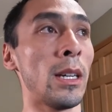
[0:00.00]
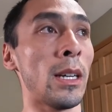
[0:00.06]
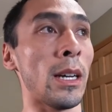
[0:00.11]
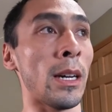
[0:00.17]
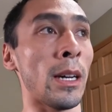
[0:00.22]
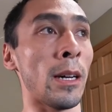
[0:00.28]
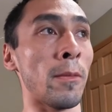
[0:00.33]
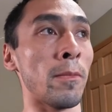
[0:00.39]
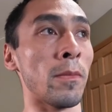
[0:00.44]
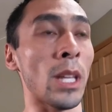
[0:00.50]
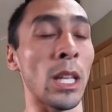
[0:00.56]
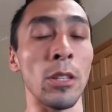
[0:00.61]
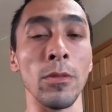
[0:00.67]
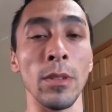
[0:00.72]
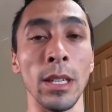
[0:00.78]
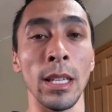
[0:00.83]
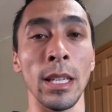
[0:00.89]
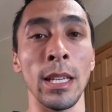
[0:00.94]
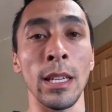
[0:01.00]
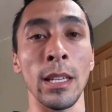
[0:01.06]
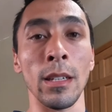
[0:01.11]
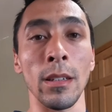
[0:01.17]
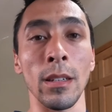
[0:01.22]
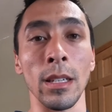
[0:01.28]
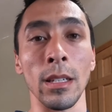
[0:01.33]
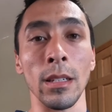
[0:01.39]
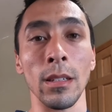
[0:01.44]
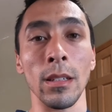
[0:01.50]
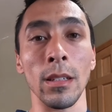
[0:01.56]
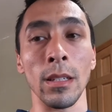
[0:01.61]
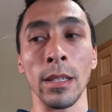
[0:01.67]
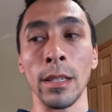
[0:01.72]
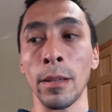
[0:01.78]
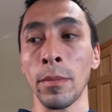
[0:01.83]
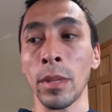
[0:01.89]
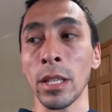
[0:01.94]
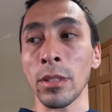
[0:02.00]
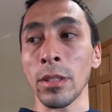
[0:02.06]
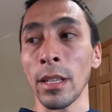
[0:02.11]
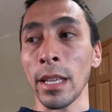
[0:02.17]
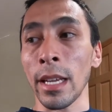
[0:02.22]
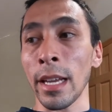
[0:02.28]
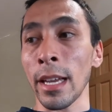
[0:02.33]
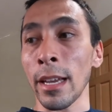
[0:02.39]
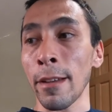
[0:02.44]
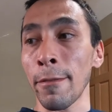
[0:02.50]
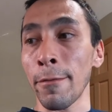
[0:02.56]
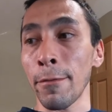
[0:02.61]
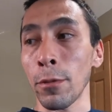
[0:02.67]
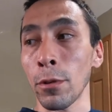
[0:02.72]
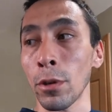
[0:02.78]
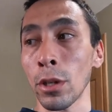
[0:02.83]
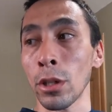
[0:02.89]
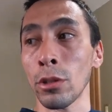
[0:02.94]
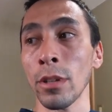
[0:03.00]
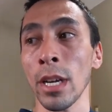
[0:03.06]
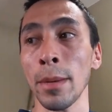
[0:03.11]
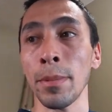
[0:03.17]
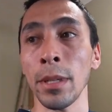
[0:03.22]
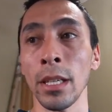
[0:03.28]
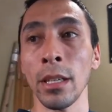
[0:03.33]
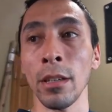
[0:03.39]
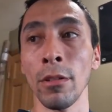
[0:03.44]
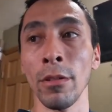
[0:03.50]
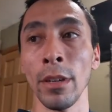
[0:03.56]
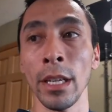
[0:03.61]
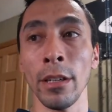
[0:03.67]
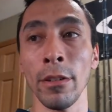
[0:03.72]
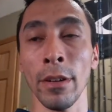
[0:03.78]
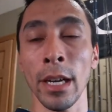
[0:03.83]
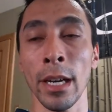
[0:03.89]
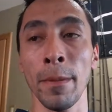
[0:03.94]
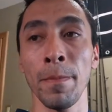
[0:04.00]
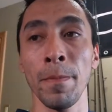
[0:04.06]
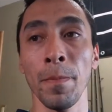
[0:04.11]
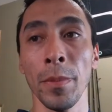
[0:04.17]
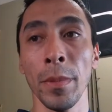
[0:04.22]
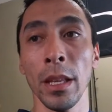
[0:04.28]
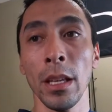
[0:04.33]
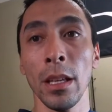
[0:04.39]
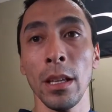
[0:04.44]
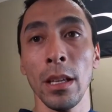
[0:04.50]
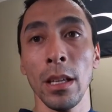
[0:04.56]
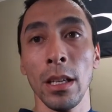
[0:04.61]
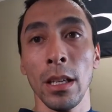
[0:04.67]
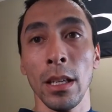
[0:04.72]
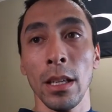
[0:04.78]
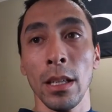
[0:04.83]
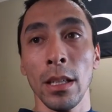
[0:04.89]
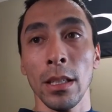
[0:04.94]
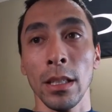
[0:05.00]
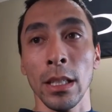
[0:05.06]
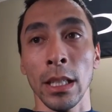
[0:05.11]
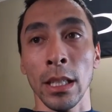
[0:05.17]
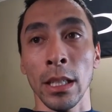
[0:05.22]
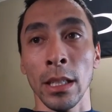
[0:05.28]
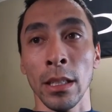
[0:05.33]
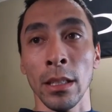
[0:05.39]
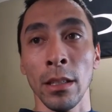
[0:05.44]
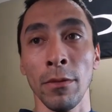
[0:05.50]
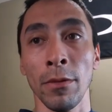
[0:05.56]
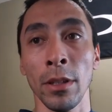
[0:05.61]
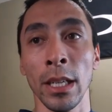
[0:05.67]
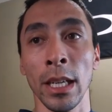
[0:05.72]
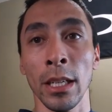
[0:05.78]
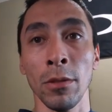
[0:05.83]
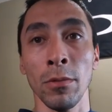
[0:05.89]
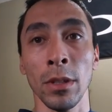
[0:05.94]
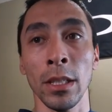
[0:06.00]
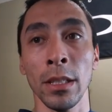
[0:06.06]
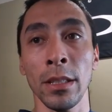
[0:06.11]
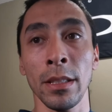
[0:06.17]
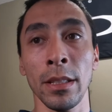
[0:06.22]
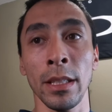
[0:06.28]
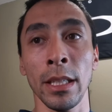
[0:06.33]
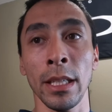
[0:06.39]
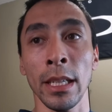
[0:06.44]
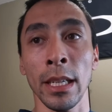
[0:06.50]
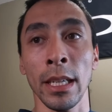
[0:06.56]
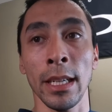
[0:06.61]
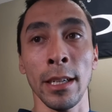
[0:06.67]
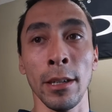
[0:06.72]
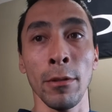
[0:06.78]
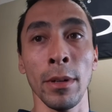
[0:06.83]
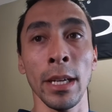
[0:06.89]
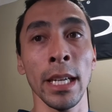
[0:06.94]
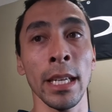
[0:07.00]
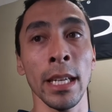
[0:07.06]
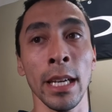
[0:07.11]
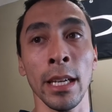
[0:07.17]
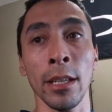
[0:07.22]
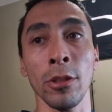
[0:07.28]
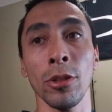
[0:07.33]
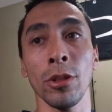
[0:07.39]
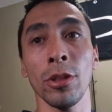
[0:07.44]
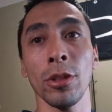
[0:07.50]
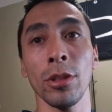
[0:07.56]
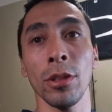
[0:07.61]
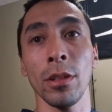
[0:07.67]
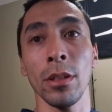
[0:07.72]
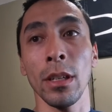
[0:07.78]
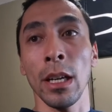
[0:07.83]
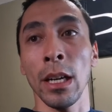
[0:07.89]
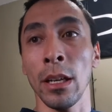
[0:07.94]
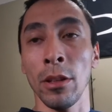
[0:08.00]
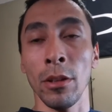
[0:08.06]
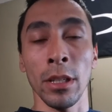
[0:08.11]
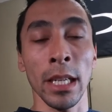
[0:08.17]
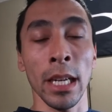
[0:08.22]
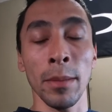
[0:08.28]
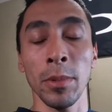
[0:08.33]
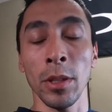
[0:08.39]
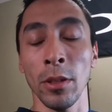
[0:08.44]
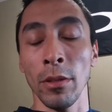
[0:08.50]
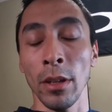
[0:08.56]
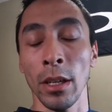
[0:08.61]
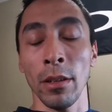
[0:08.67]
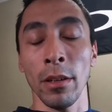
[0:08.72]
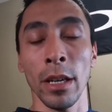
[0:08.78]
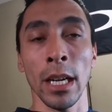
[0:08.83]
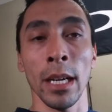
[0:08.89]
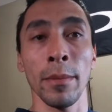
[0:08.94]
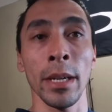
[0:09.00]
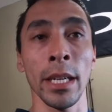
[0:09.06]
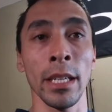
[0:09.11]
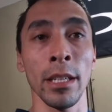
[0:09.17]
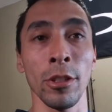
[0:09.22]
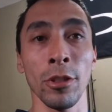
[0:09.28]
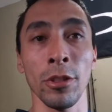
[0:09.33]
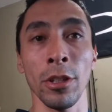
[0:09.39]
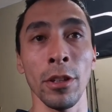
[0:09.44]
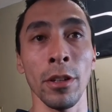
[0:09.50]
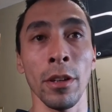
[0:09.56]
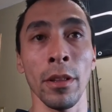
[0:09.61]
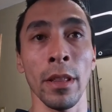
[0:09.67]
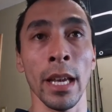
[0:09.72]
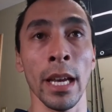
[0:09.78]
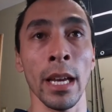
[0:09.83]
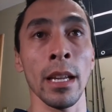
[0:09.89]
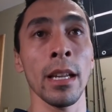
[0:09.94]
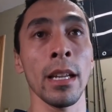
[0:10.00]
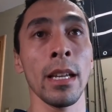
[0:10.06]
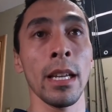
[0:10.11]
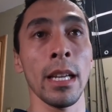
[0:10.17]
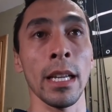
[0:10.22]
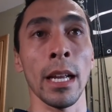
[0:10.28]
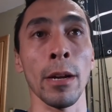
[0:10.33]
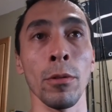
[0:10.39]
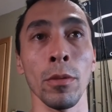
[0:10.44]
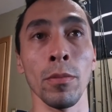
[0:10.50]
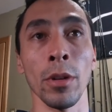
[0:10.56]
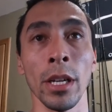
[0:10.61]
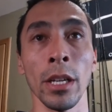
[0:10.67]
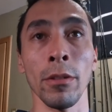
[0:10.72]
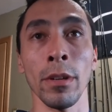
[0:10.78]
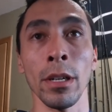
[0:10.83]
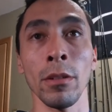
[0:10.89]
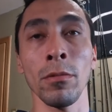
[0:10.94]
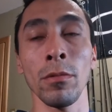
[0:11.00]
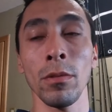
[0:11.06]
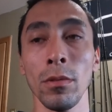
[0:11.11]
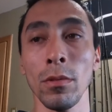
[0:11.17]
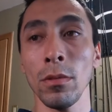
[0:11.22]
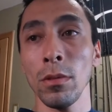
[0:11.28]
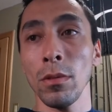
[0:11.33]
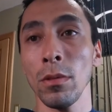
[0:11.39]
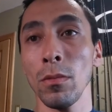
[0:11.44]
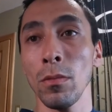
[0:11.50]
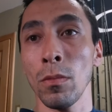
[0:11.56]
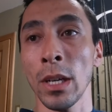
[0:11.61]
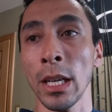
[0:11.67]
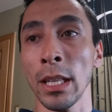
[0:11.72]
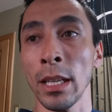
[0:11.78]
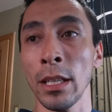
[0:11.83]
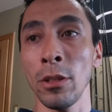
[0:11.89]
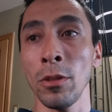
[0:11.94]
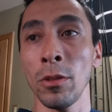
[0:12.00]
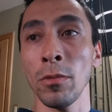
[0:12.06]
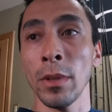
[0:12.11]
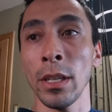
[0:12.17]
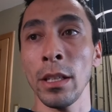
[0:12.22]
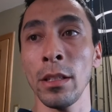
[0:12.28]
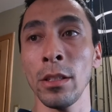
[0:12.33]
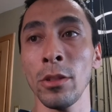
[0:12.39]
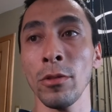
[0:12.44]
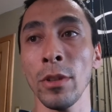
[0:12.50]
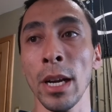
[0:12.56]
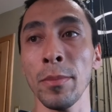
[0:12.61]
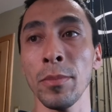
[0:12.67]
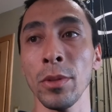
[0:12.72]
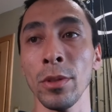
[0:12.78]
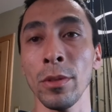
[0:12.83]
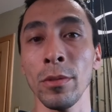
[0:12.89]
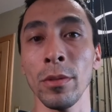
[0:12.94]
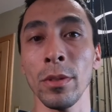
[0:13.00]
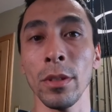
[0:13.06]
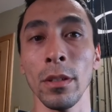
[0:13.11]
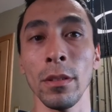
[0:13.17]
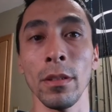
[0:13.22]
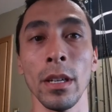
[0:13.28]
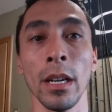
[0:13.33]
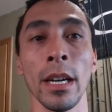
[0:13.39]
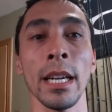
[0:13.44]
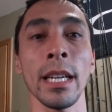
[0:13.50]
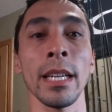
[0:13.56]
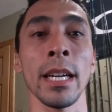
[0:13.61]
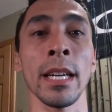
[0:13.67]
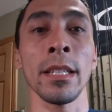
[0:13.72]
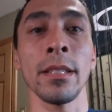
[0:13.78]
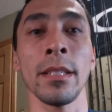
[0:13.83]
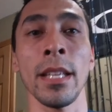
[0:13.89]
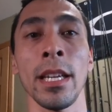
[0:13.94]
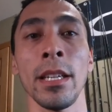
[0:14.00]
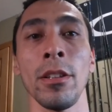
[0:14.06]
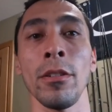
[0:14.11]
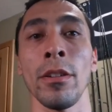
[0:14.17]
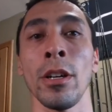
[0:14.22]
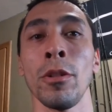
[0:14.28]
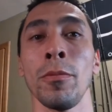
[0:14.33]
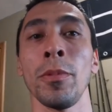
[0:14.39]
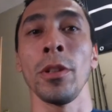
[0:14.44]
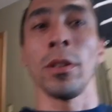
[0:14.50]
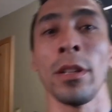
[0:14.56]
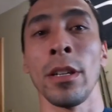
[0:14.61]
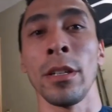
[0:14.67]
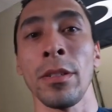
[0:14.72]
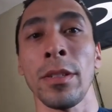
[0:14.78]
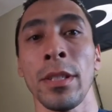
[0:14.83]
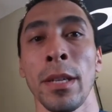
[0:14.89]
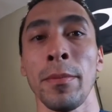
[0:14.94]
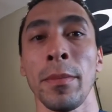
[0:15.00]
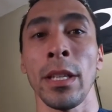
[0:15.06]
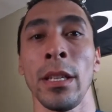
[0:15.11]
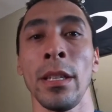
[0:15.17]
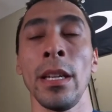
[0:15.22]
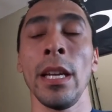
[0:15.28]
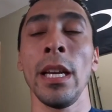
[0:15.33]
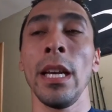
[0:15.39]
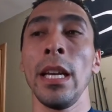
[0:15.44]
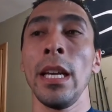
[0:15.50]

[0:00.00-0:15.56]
that's really it. That's all I have for trapping green crab. And if you guys want to see how I catch other types of green crab, I can show you that. And I will bring you up while I use one of these traps soon. So, all right, guys, thank you. I hope you learned something